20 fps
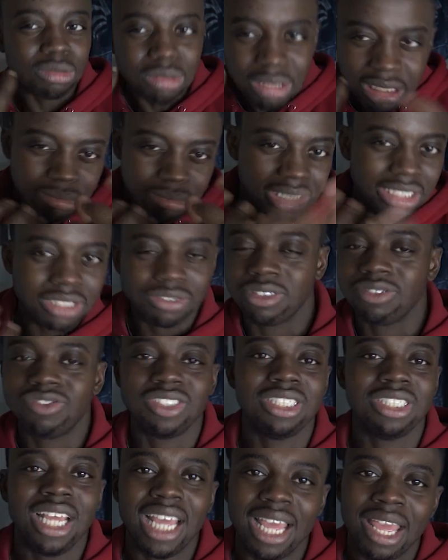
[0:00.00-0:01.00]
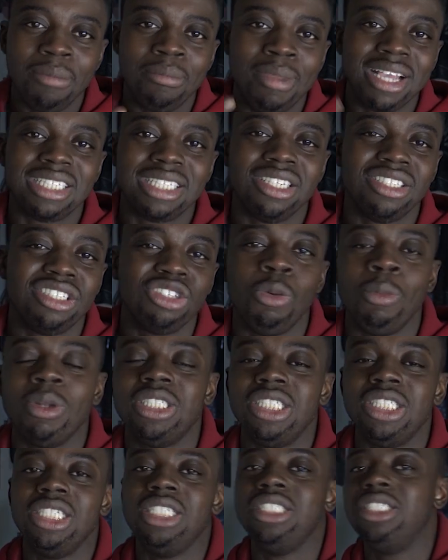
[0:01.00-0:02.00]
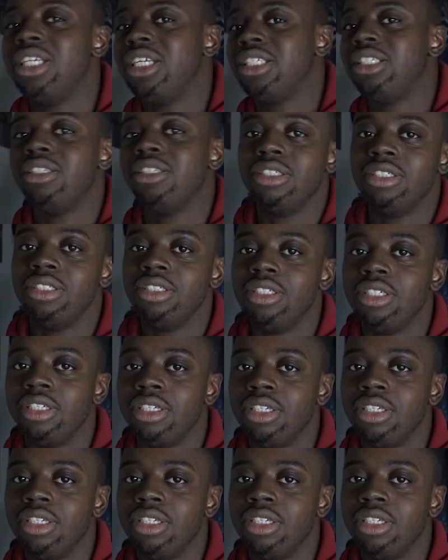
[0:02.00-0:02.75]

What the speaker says: all them different things. It makes it so much easier to